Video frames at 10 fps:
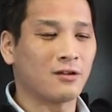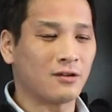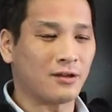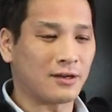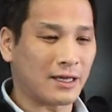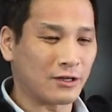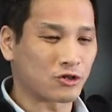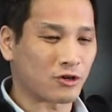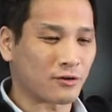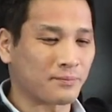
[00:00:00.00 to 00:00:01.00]
in
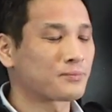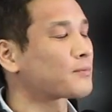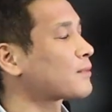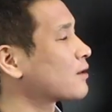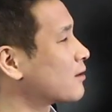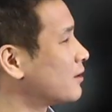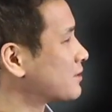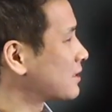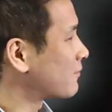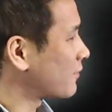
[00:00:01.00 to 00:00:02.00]
nature in
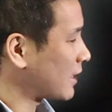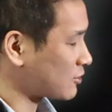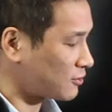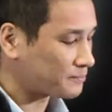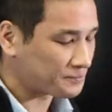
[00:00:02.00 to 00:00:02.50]
some fashion.